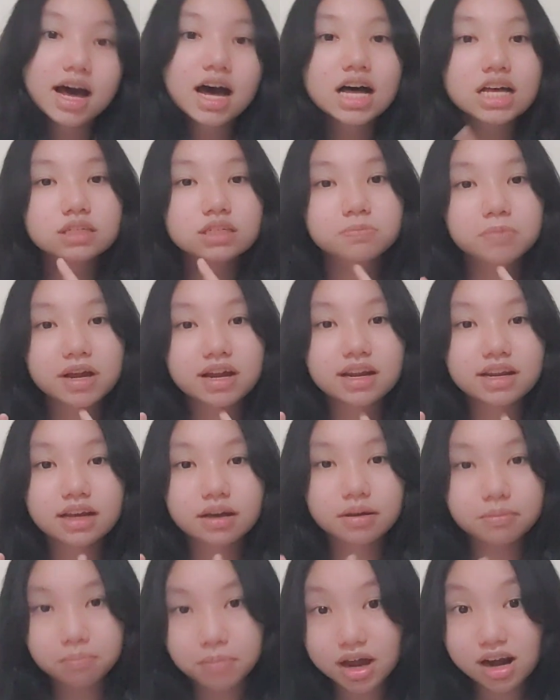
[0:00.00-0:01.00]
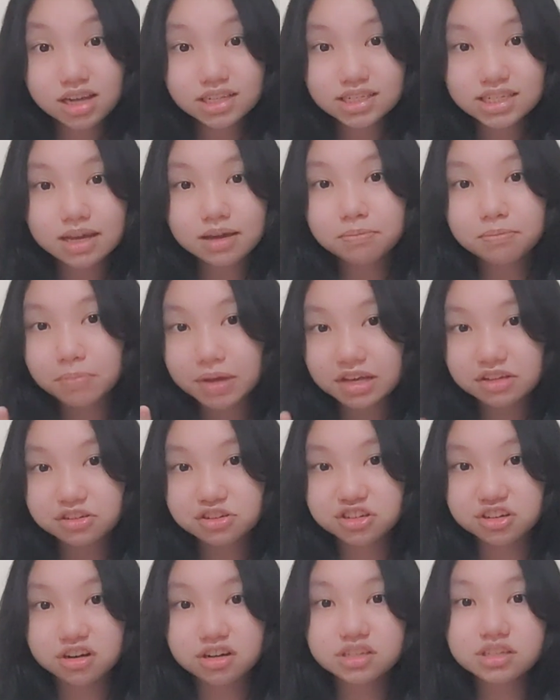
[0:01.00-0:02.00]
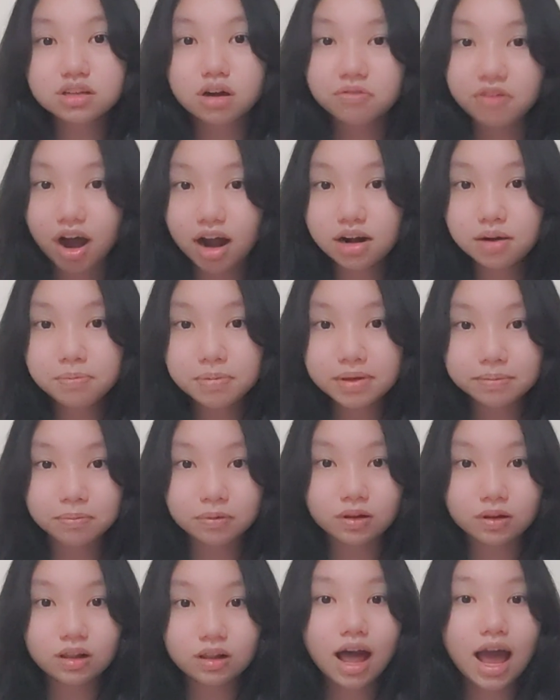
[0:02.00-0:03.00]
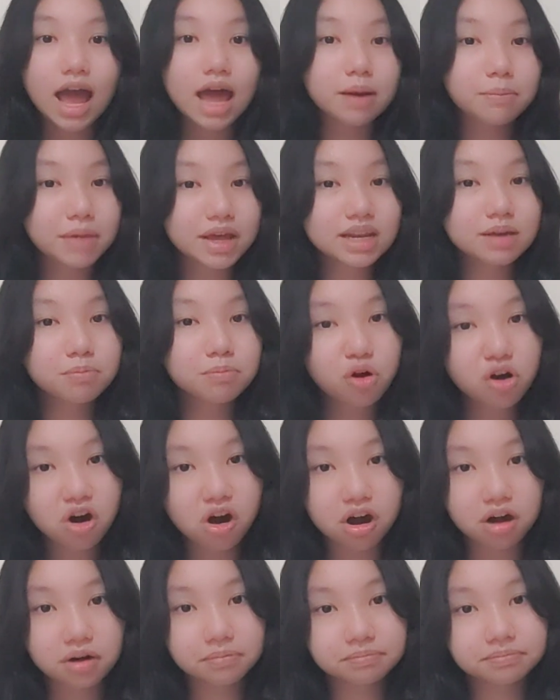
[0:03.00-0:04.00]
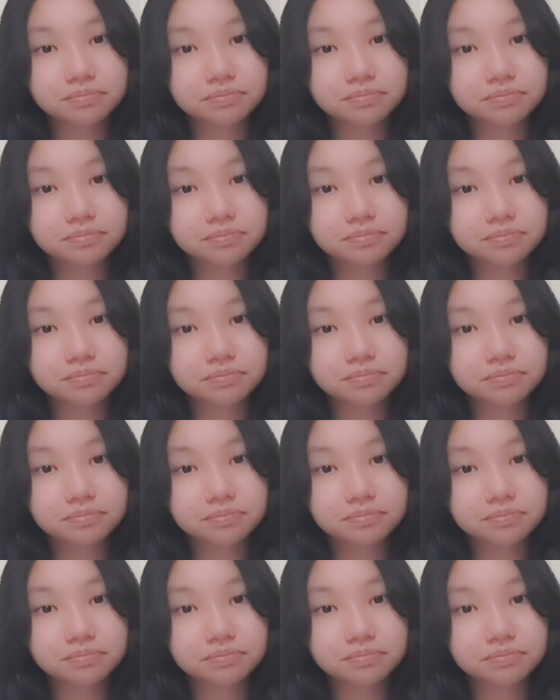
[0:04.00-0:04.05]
spreading embarrassing pictures of other people, and many more.